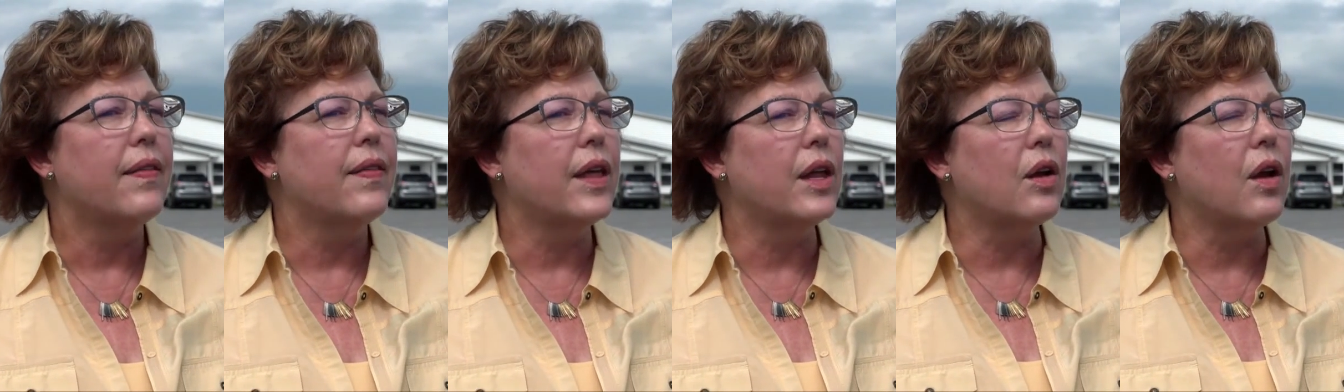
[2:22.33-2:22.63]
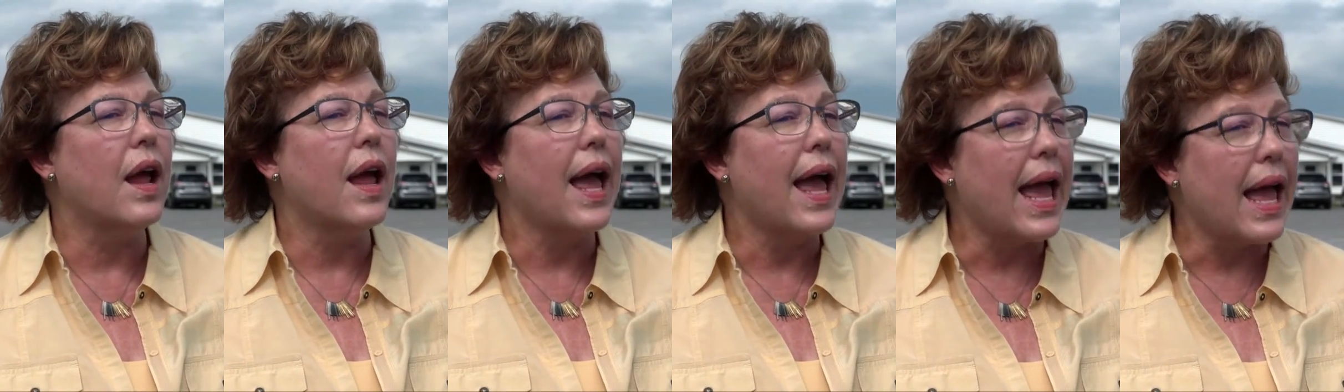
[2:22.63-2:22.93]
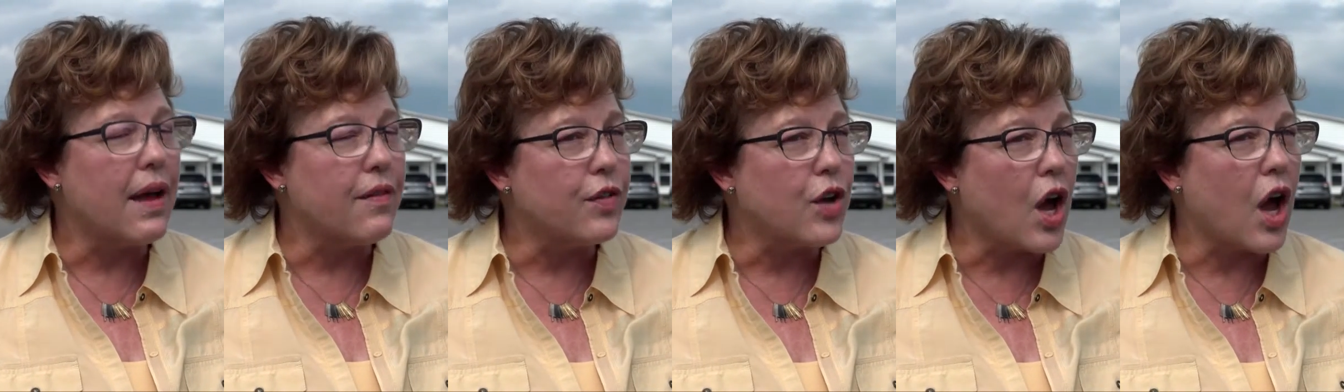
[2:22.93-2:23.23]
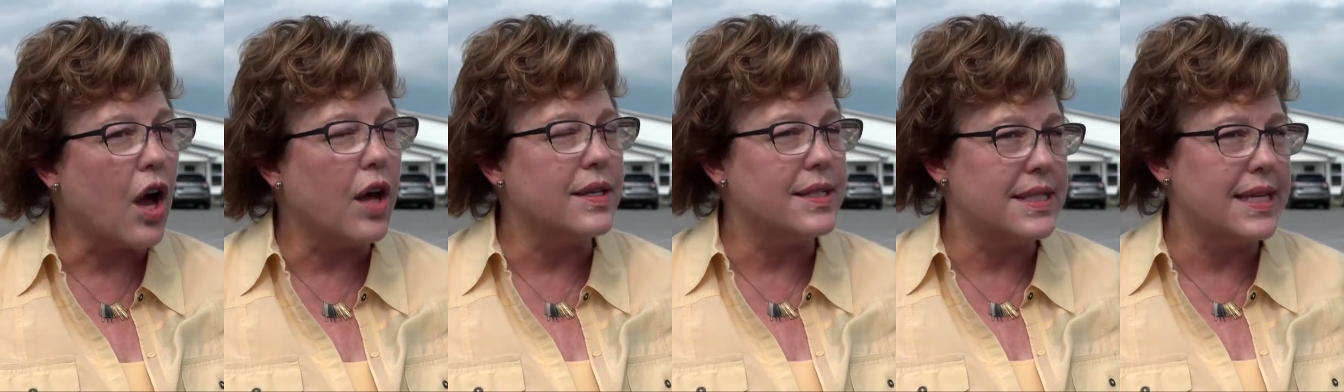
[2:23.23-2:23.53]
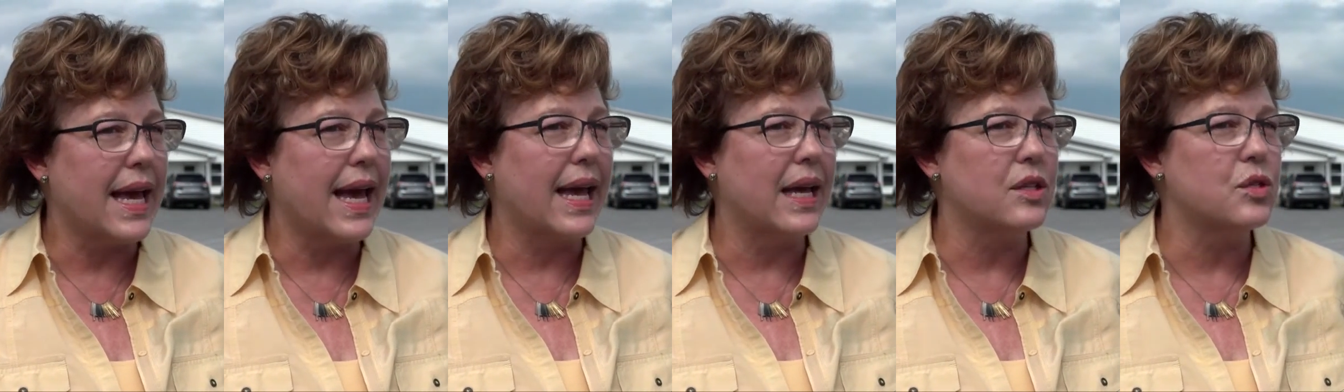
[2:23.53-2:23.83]
that have
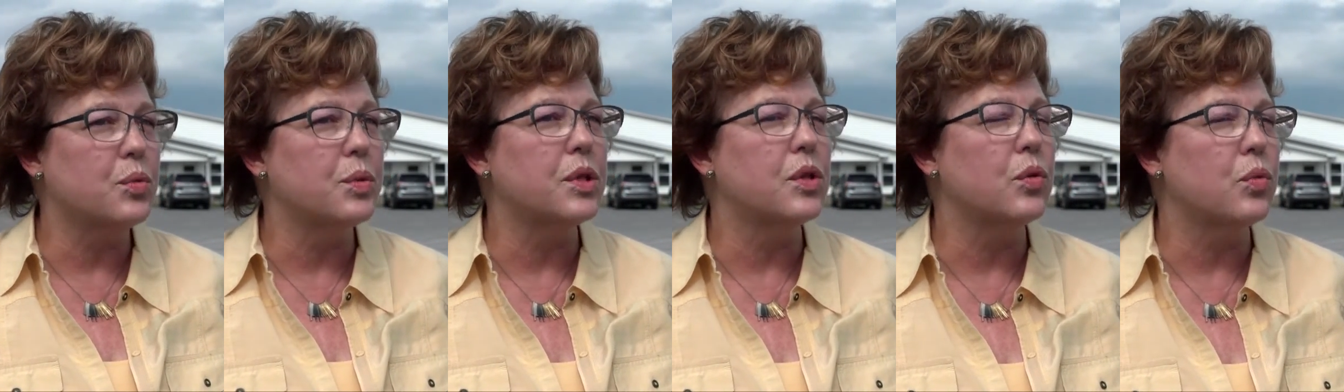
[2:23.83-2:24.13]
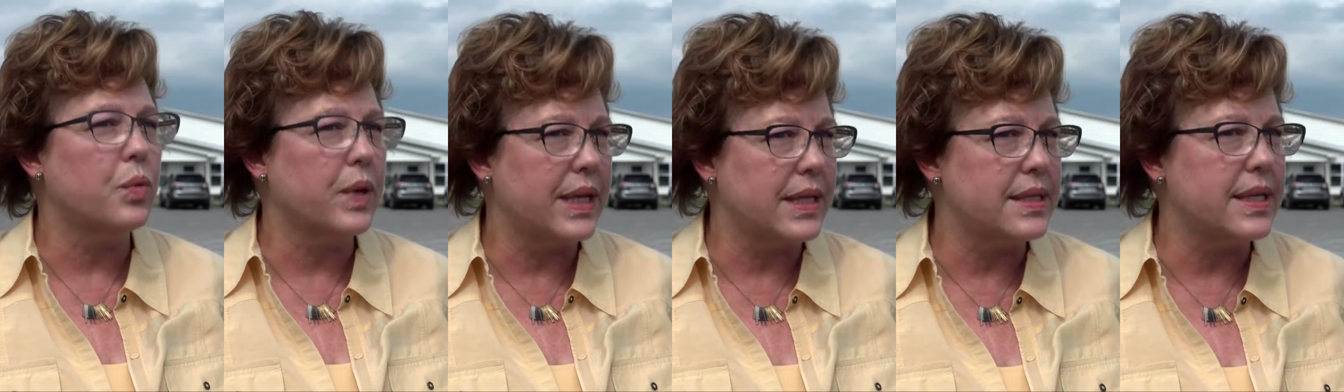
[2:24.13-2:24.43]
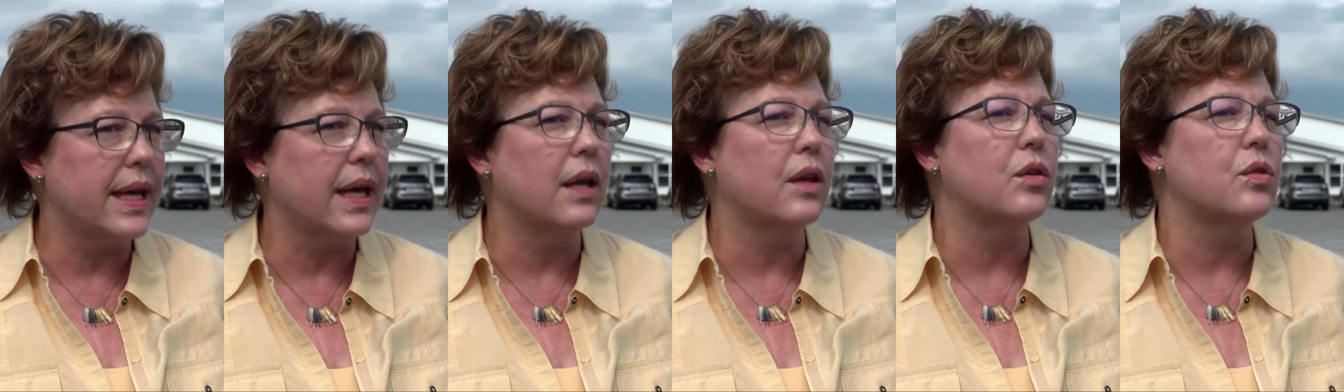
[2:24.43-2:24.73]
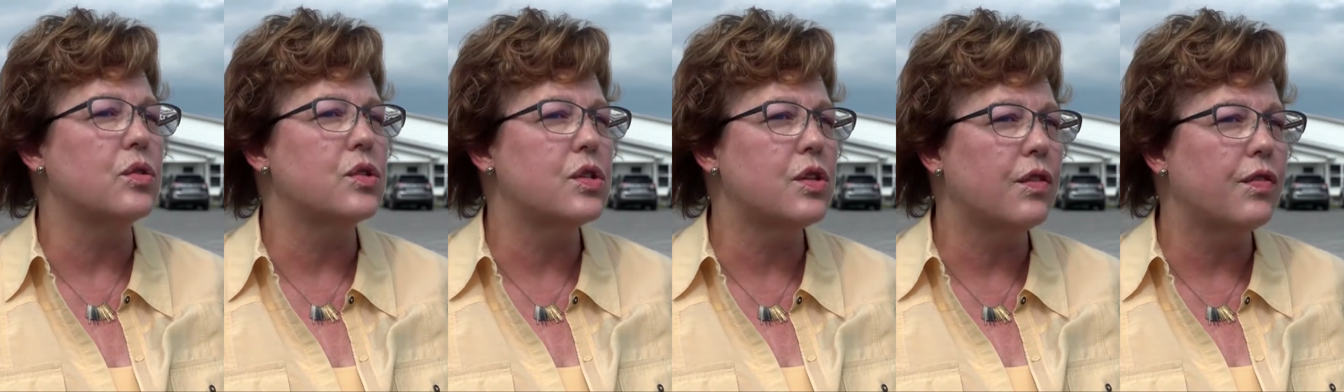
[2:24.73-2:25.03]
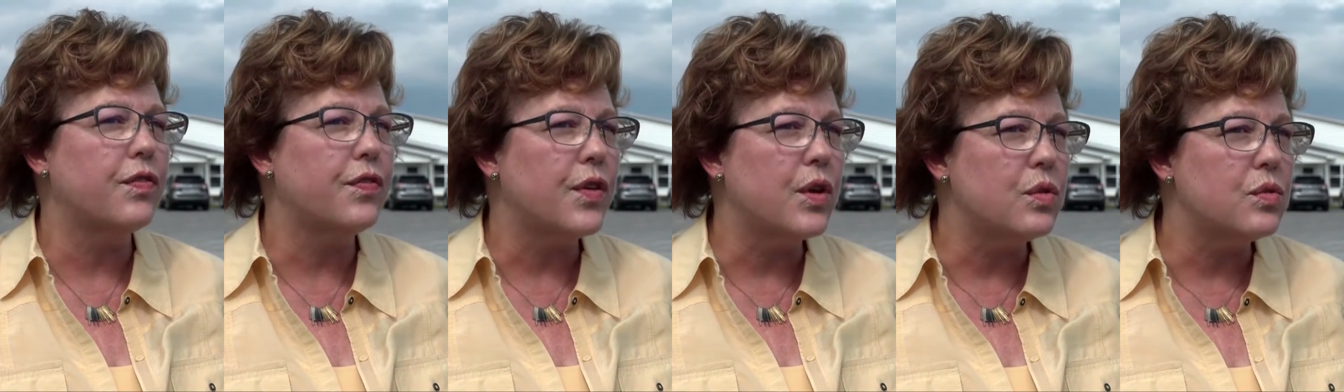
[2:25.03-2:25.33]
contact with the retailers, the
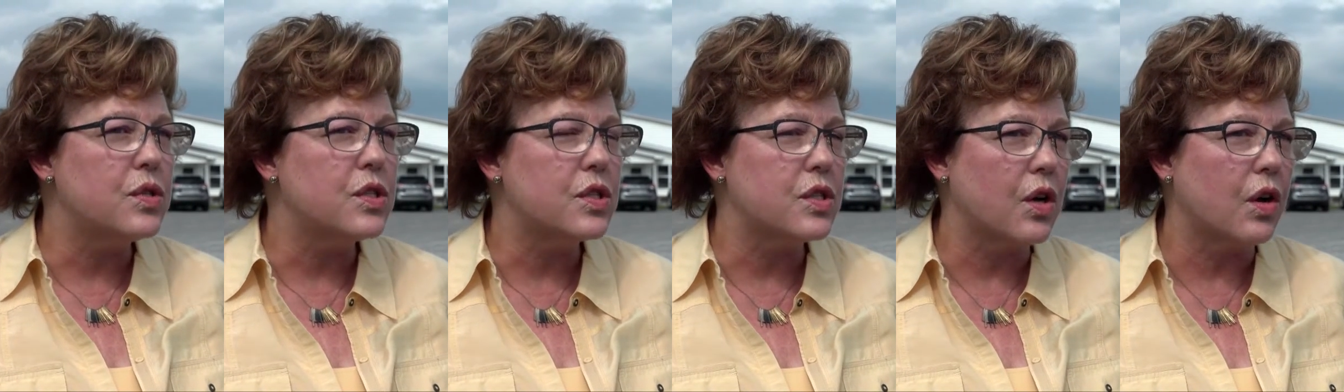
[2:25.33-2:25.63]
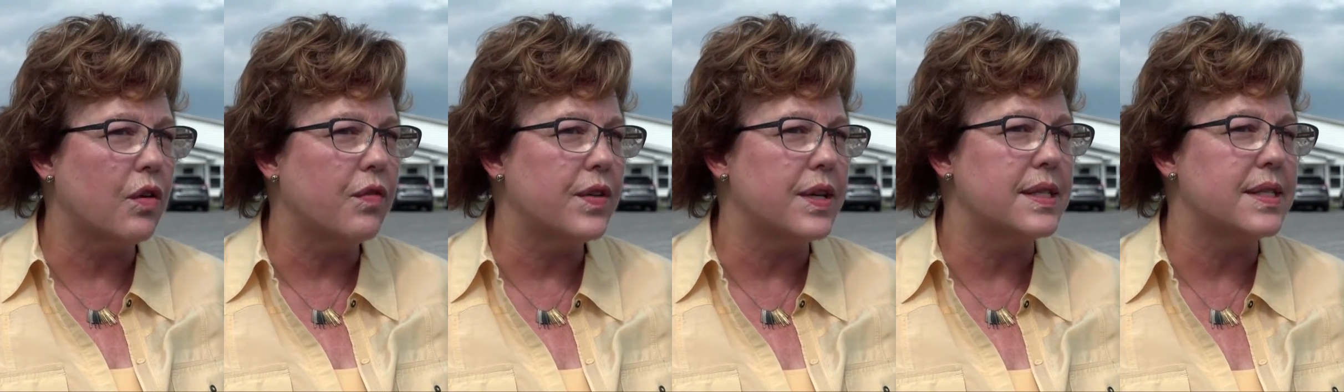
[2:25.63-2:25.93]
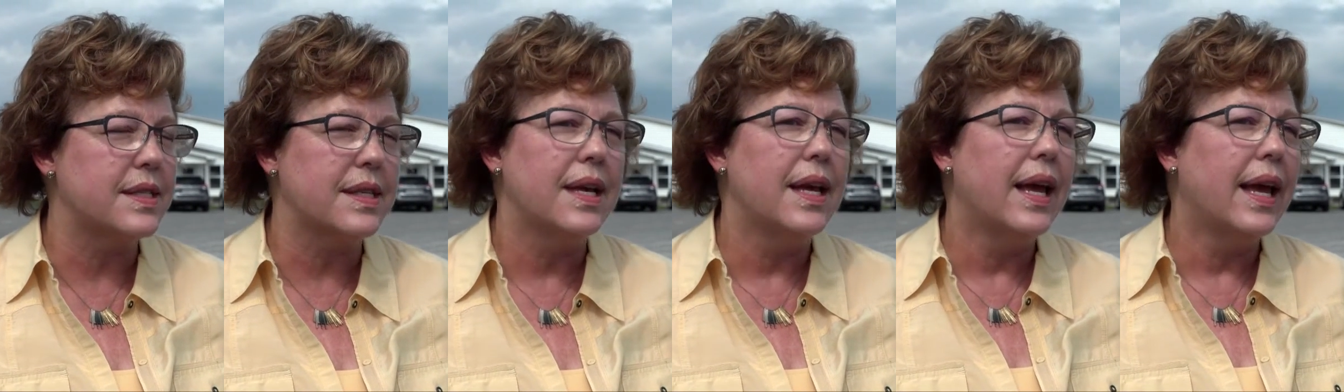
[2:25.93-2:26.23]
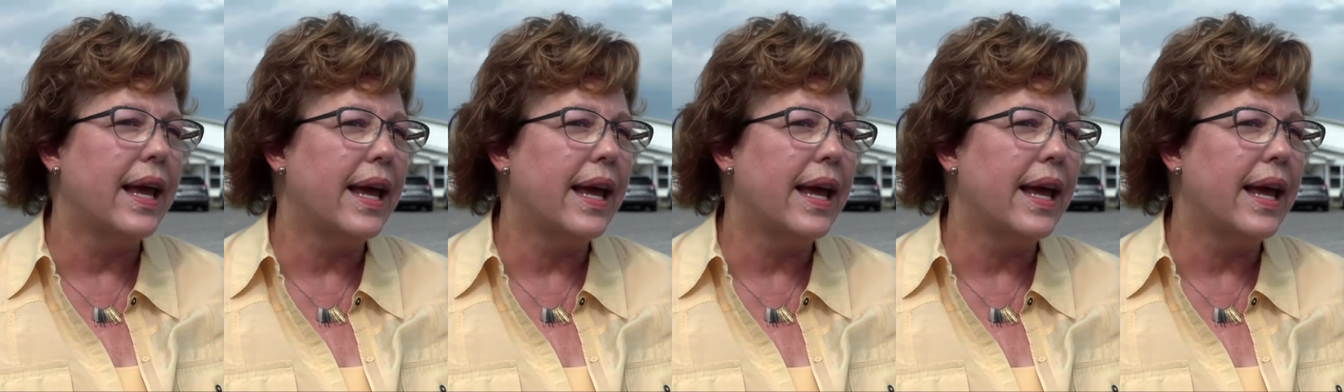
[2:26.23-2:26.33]
food service